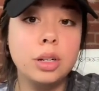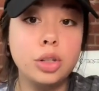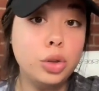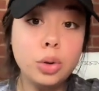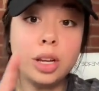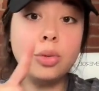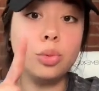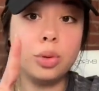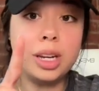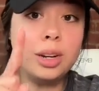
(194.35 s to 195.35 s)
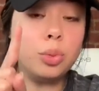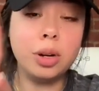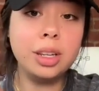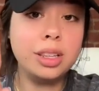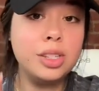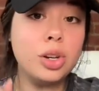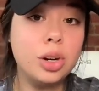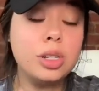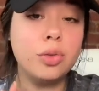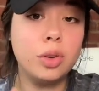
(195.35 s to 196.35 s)
You can read one of these
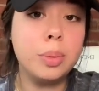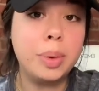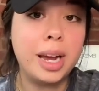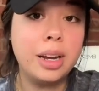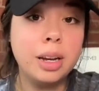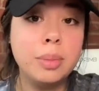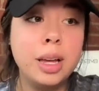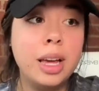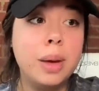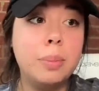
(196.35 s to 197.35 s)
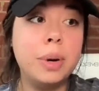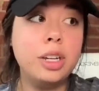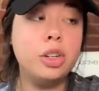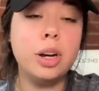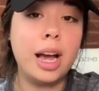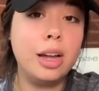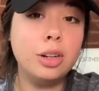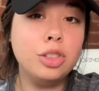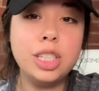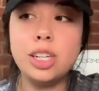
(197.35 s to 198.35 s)
hooks verbatim, but your
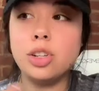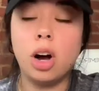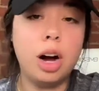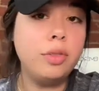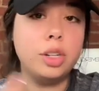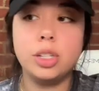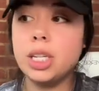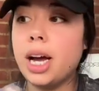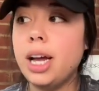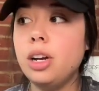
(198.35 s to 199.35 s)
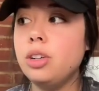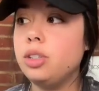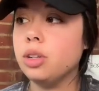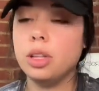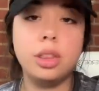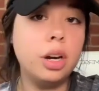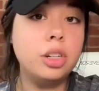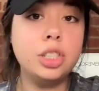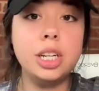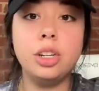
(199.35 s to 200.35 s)
energy is off, you're tired, you're
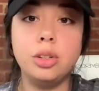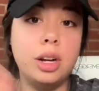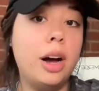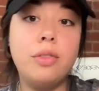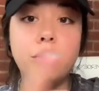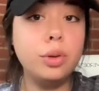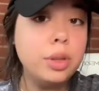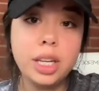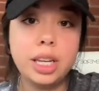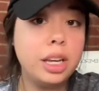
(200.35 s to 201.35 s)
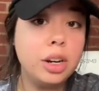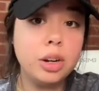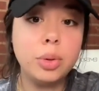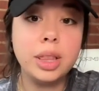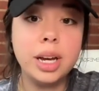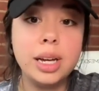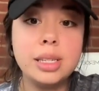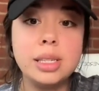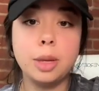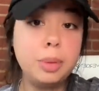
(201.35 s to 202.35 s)
lethargic, you're not fully here with us.